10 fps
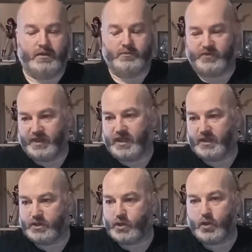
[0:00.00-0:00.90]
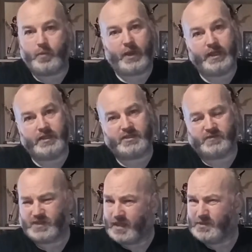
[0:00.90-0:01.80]
drinking 2 pints
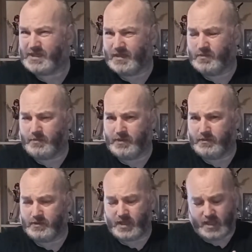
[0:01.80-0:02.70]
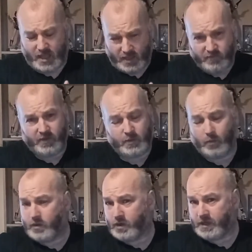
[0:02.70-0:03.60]
of semi-skimmed milk every
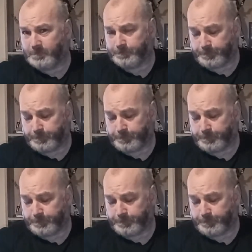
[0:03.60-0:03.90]
morning.